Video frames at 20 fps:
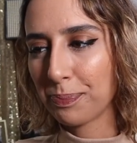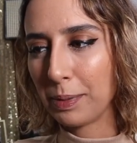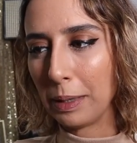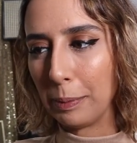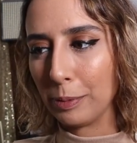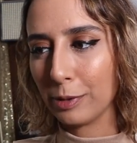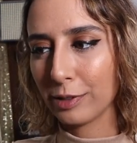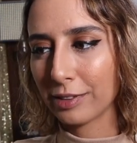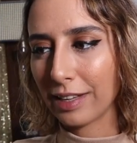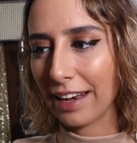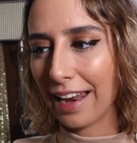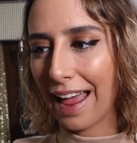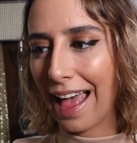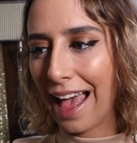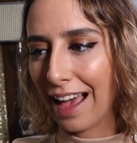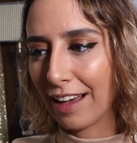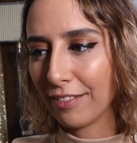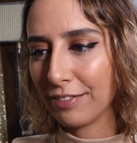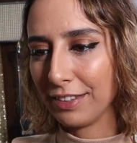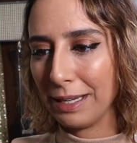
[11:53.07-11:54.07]
people that
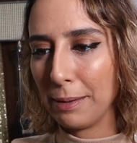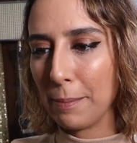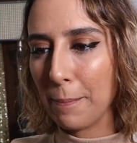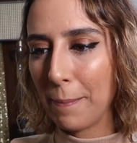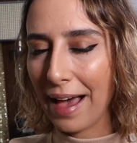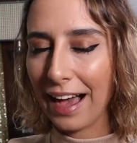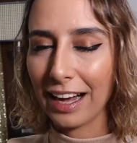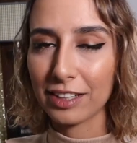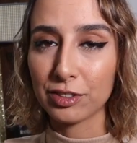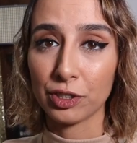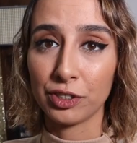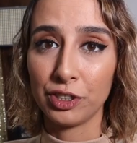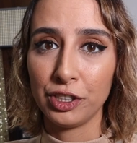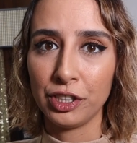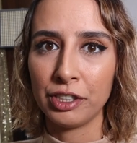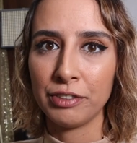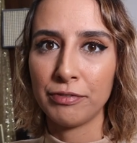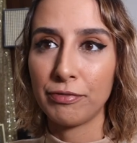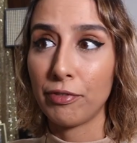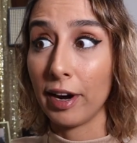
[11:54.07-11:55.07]
have an impact on
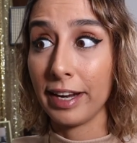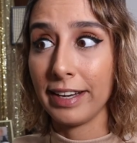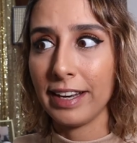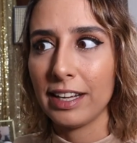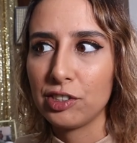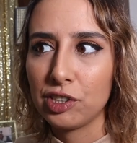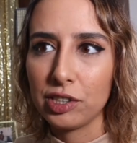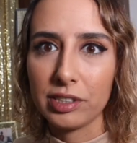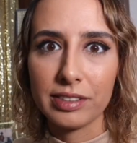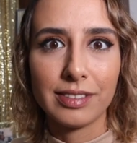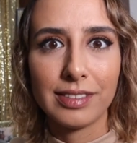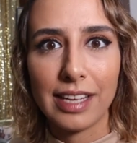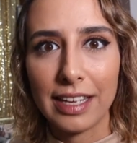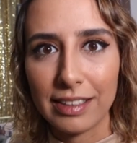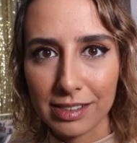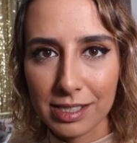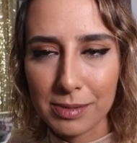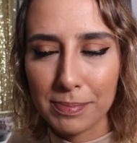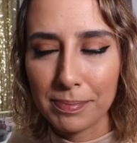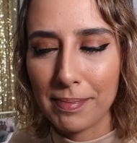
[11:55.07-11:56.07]
your financial
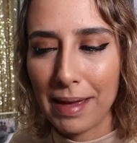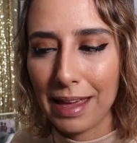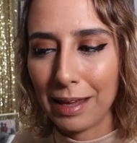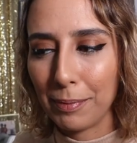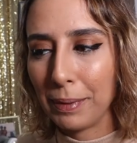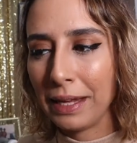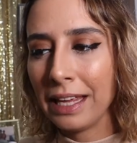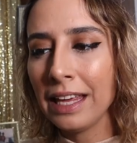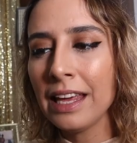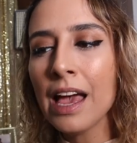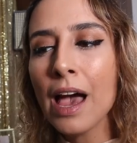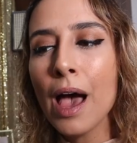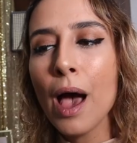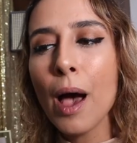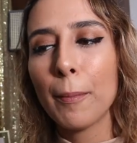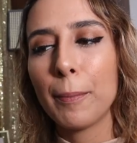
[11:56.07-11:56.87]
status maybe